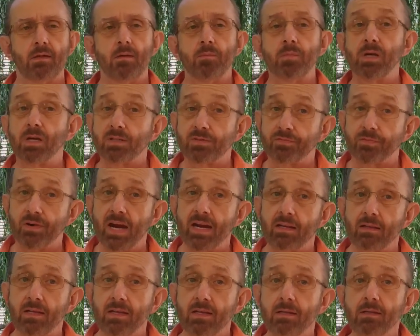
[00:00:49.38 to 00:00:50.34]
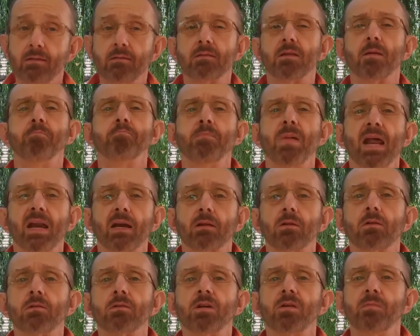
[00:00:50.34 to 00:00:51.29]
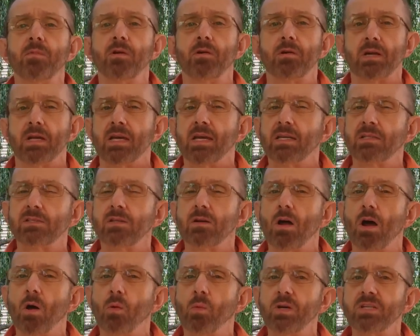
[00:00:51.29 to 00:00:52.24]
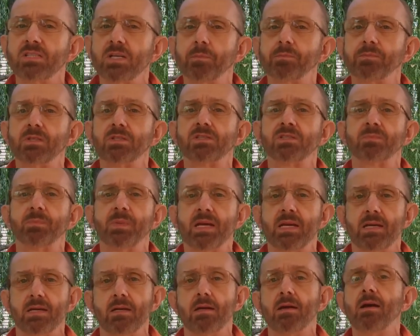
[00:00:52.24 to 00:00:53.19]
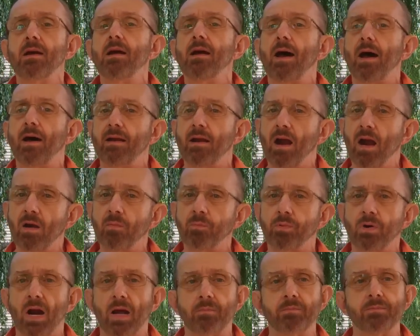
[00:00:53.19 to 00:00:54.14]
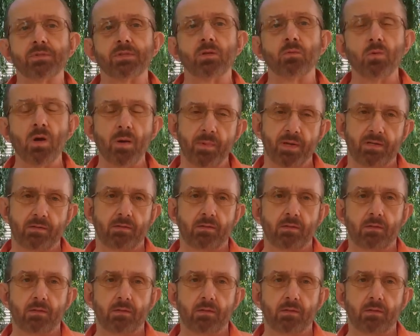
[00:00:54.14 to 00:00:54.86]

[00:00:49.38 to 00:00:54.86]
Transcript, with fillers: Because frankly, the medical community isn't always up to speed on heart problems in women.